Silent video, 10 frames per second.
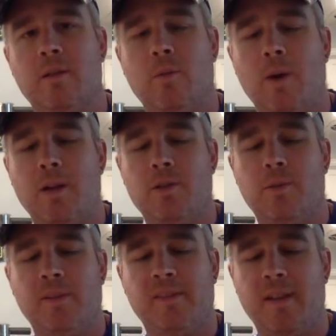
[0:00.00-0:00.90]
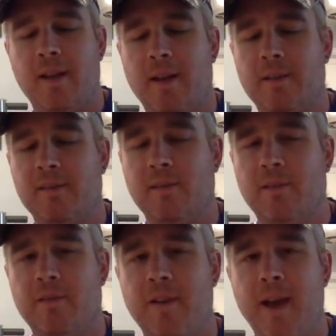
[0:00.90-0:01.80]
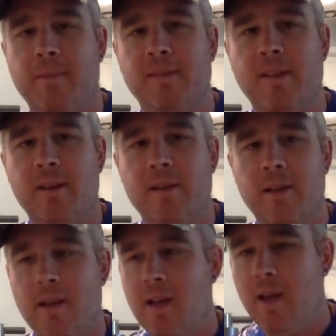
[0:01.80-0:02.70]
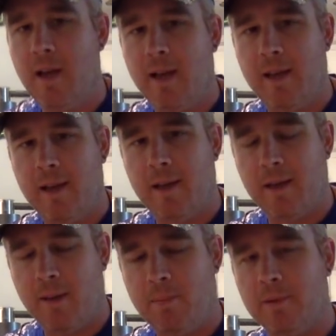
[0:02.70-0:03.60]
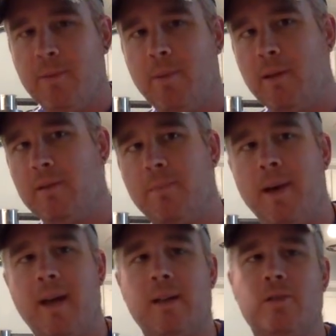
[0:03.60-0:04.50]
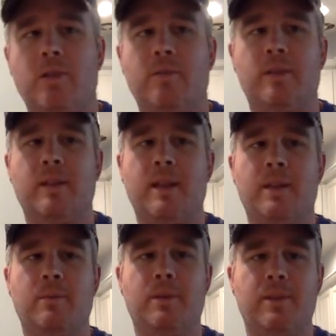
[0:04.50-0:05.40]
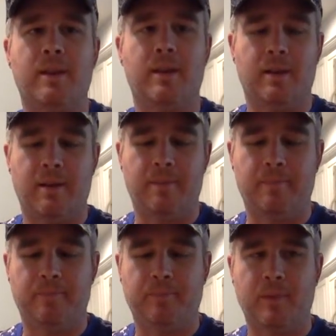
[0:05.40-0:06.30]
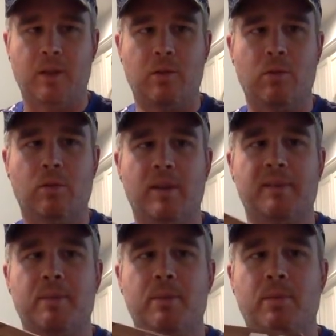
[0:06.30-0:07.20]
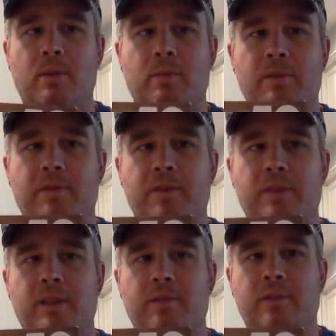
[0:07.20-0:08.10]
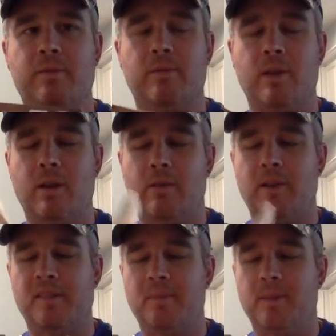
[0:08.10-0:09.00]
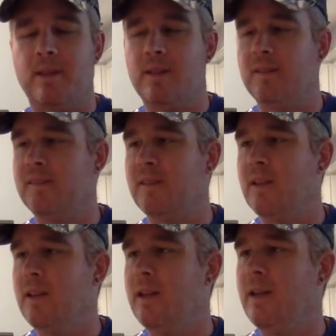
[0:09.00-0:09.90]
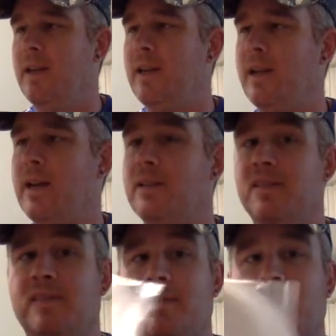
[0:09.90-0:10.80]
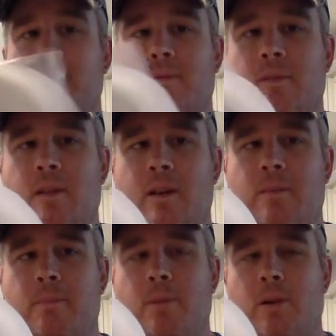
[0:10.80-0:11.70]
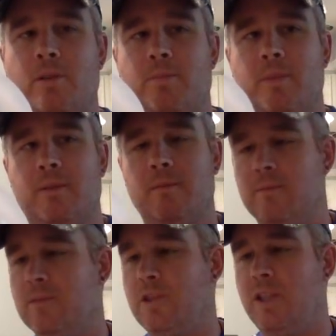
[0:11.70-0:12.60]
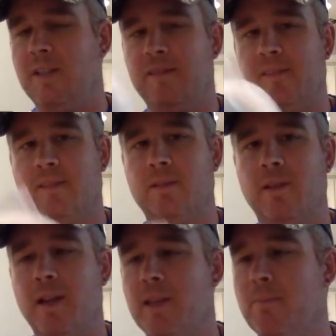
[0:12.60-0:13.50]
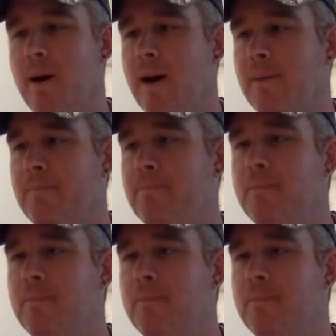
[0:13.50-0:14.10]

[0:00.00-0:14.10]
GoWise USA. I got this off of Amazon, and I bought the bundle package of it. It came with a um, like a cool recipe book with 50 different uh, recipes, and I got these um, parchment sheets to line the bottom.